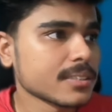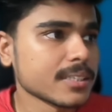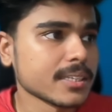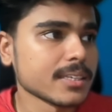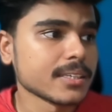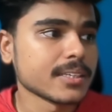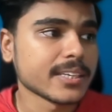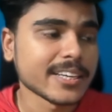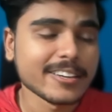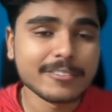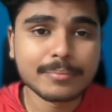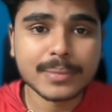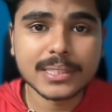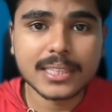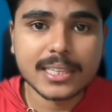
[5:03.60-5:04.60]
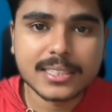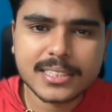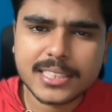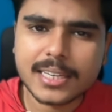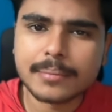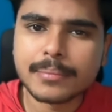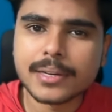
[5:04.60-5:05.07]
It gave me the
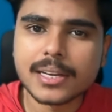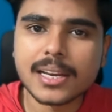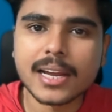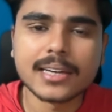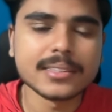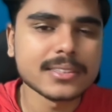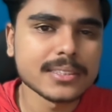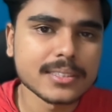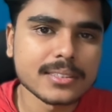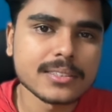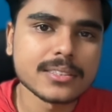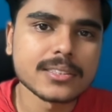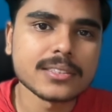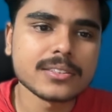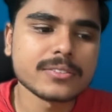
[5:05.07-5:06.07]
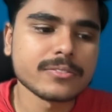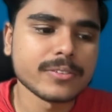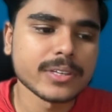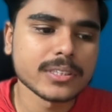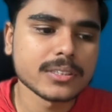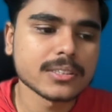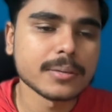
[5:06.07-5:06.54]
HTML and CSS
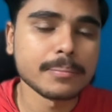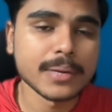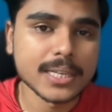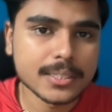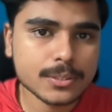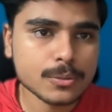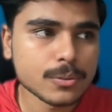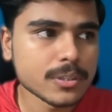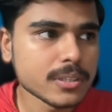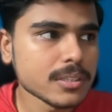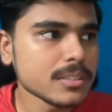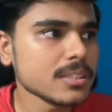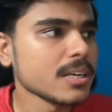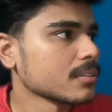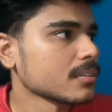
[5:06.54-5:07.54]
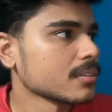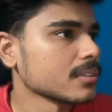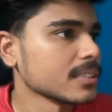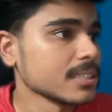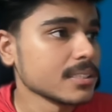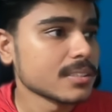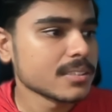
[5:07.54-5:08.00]
with the placeholders.
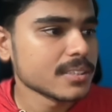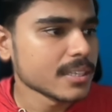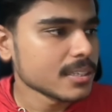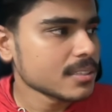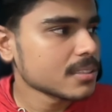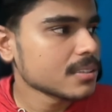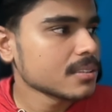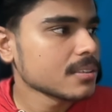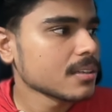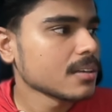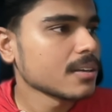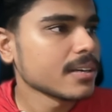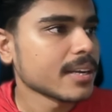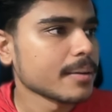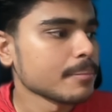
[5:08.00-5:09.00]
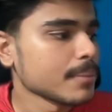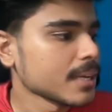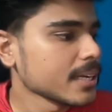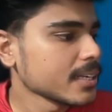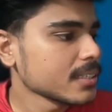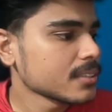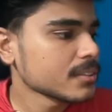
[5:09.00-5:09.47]
These 6
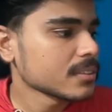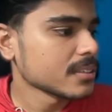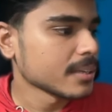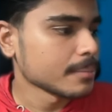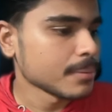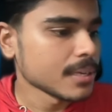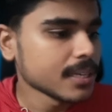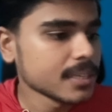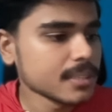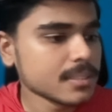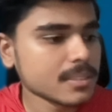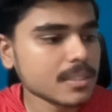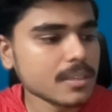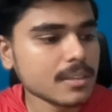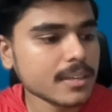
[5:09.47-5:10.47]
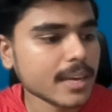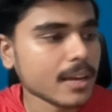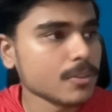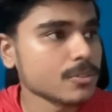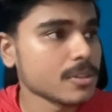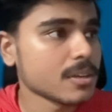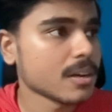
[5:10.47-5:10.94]
templates: tip list,
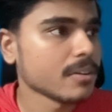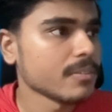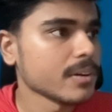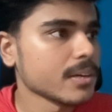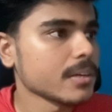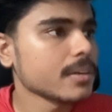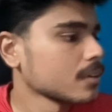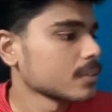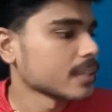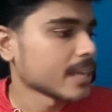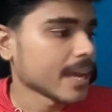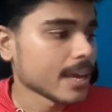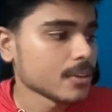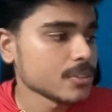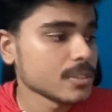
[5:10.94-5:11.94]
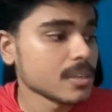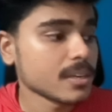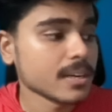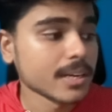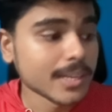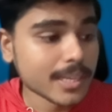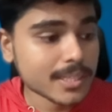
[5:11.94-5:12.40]
carousel cover, the carousel
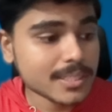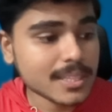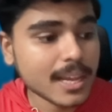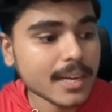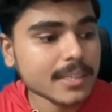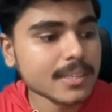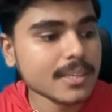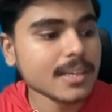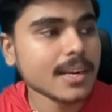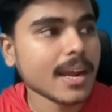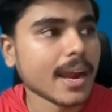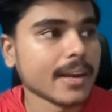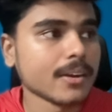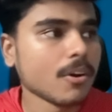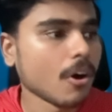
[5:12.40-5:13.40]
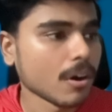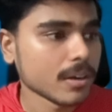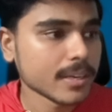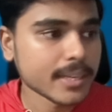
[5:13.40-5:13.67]
content slider, and hot